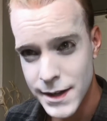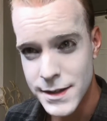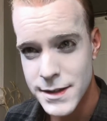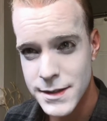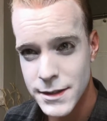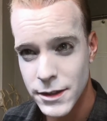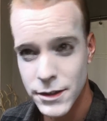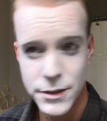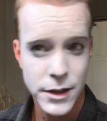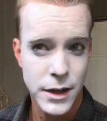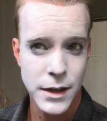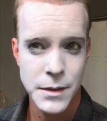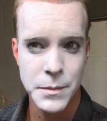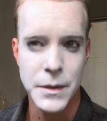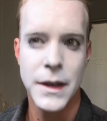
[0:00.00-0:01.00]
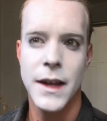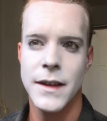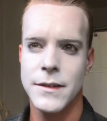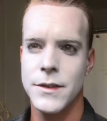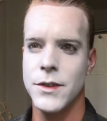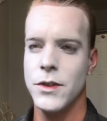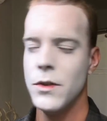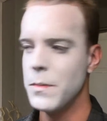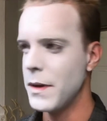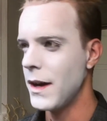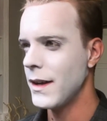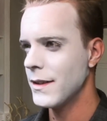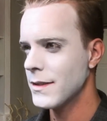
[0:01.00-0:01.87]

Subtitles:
It's a little dark, but not too bad.